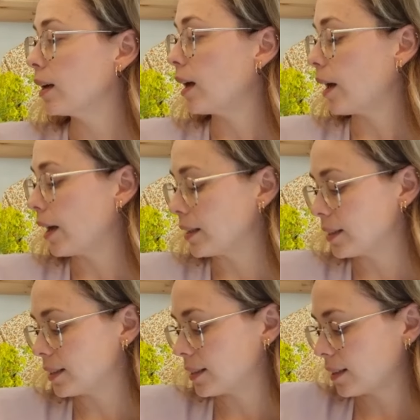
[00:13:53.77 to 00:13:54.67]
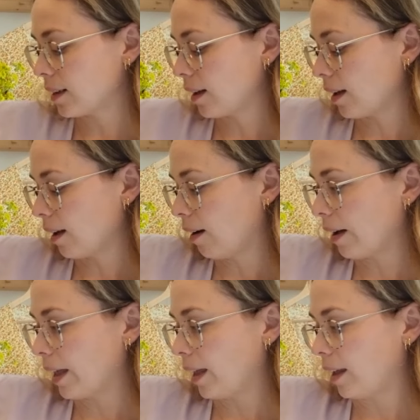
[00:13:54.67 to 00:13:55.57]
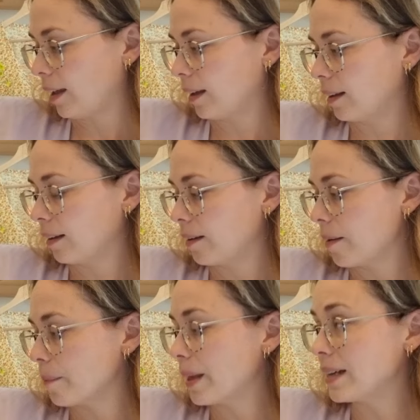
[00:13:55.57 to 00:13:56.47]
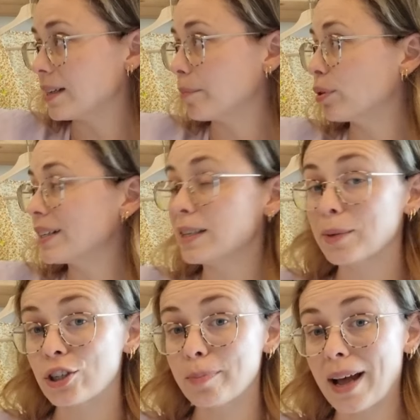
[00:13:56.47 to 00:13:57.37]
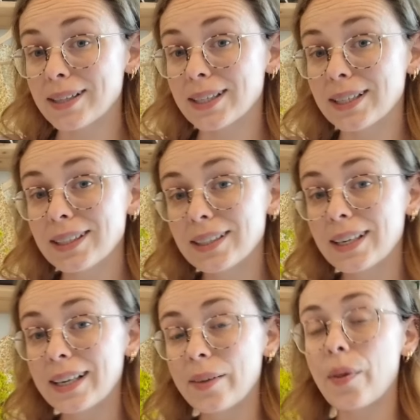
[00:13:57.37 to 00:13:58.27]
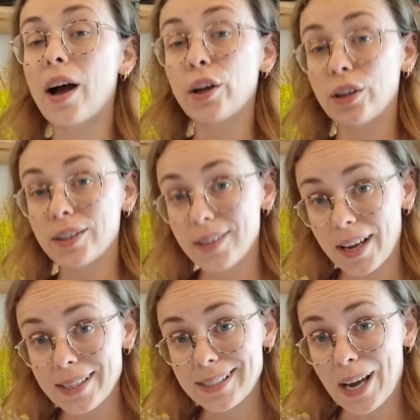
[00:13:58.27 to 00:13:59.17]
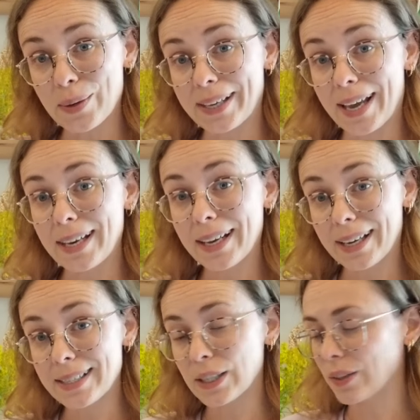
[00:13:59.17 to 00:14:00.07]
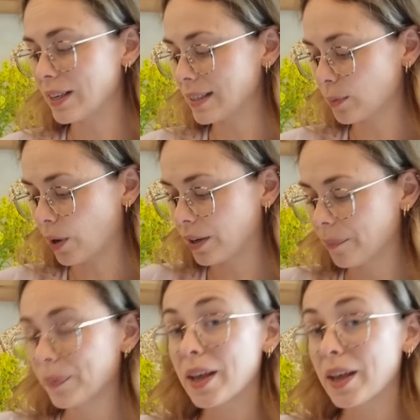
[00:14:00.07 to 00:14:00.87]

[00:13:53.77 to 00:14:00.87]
And I made it pretty much to pattern. I sized down again like I did on this one.